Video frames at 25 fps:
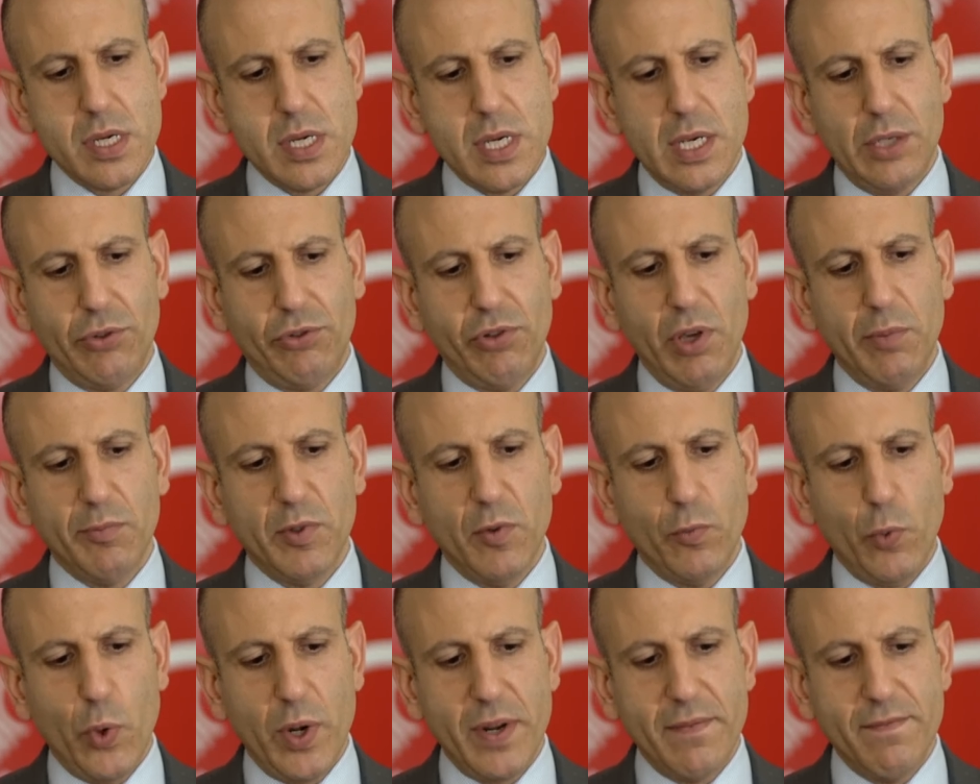in
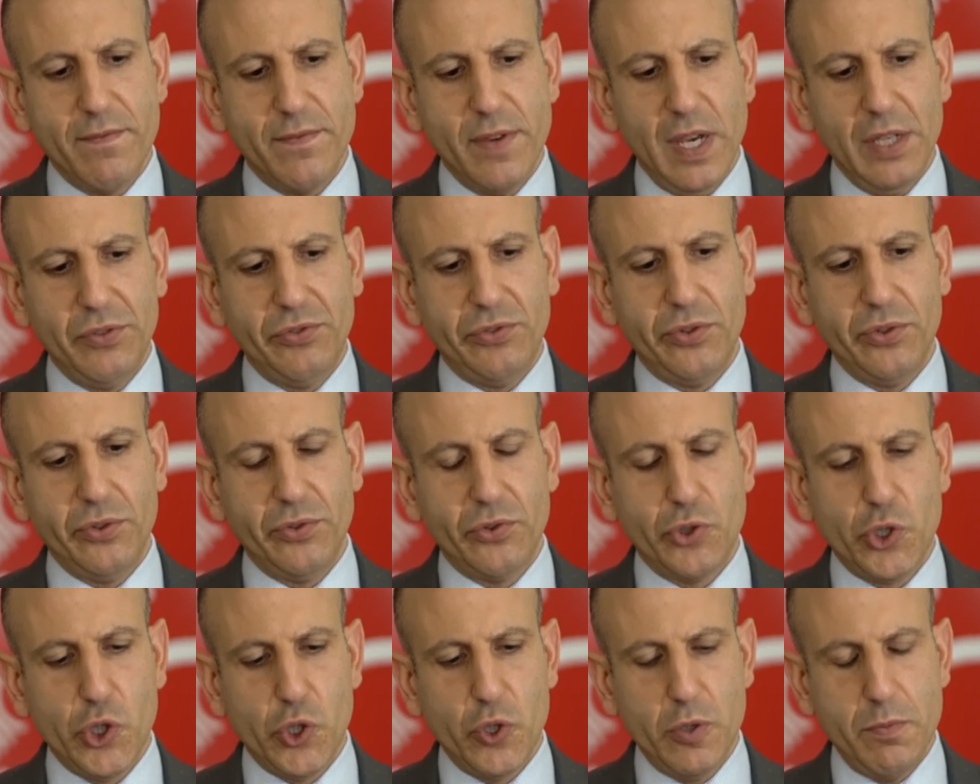terms of what
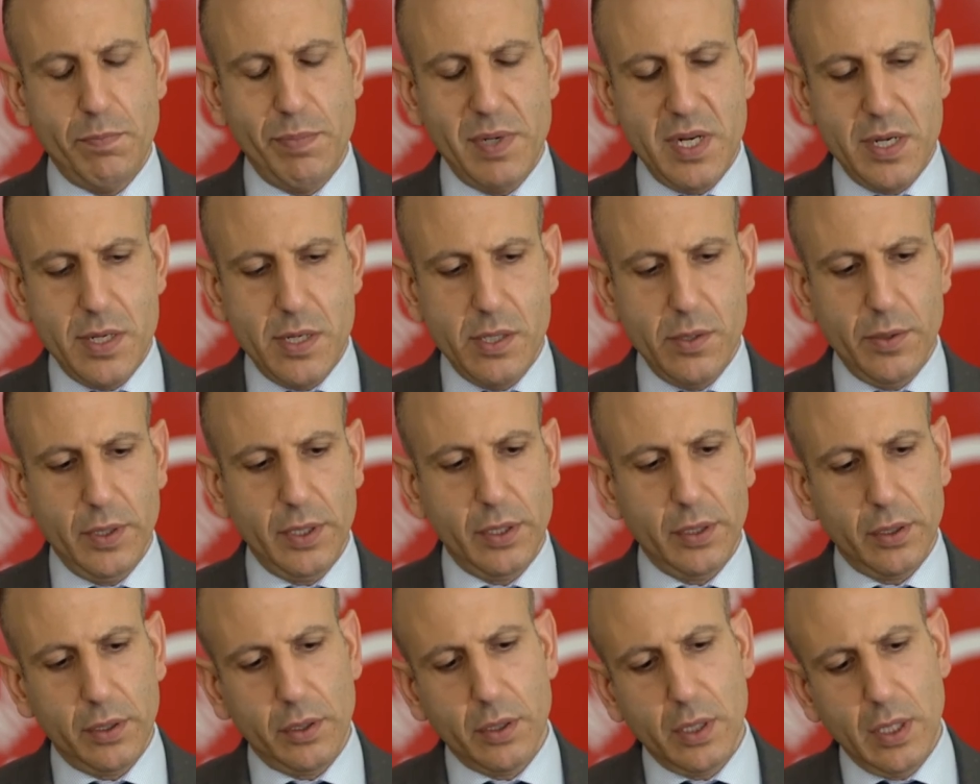investors should be
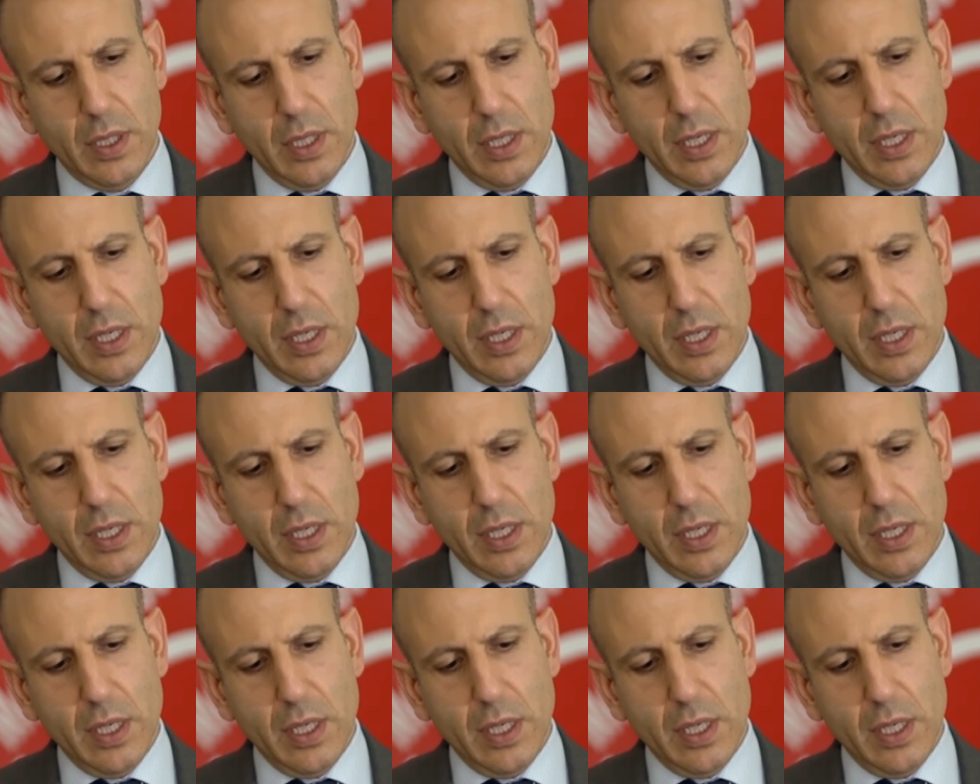doing,